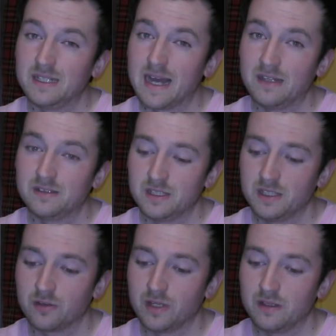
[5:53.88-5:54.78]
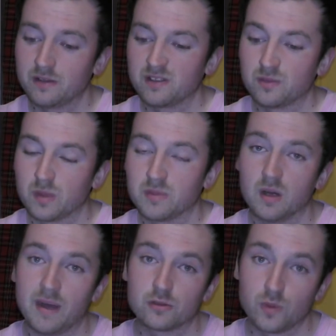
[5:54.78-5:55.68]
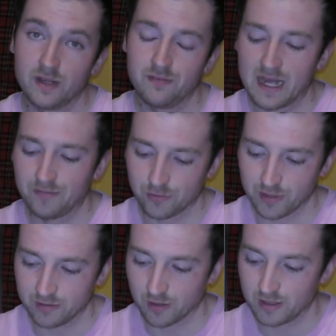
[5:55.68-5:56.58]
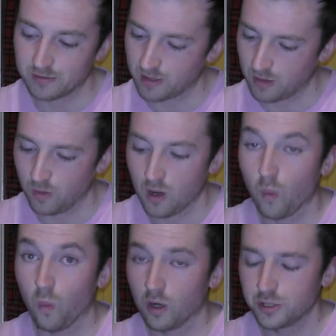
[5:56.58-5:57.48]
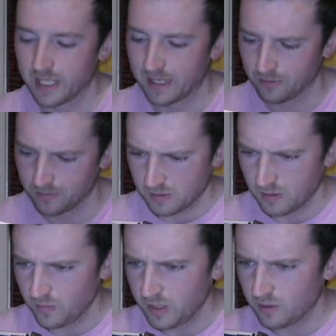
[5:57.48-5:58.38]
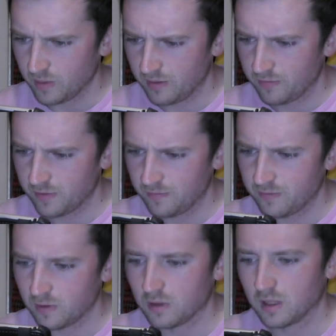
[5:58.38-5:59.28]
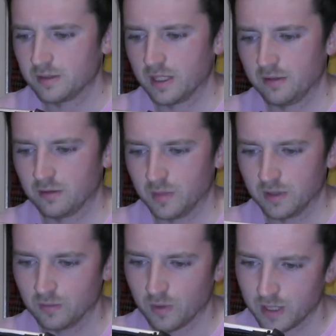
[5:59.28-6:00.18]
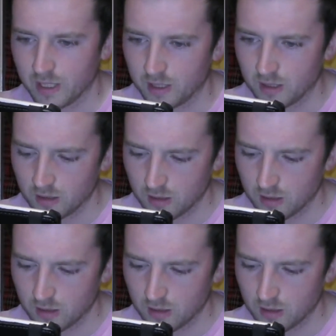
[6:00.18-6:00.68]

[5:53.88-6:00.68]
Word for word: 19 degrees. This has probably got about 25 degrees on it, so watch out. Can we do it for, oh, I'll tell you something, there's one here.